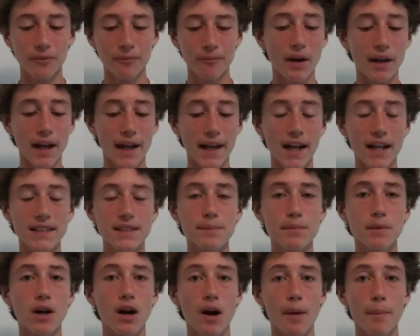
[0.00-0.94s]
But I got some
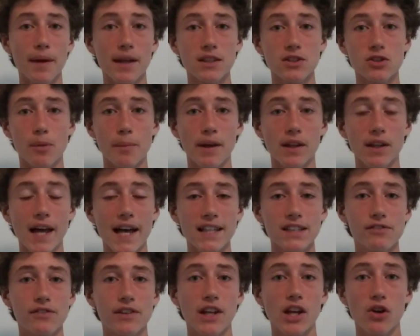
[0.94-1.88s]
comments on my
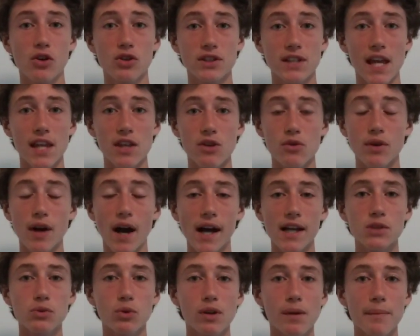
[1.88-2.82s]
last video saying you
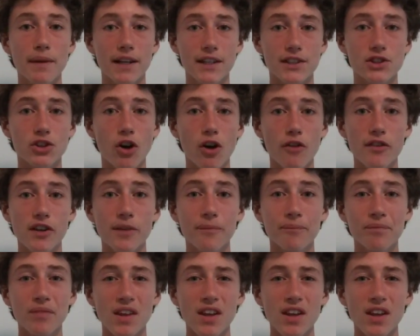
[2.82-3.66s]
guys wanted me to solve it.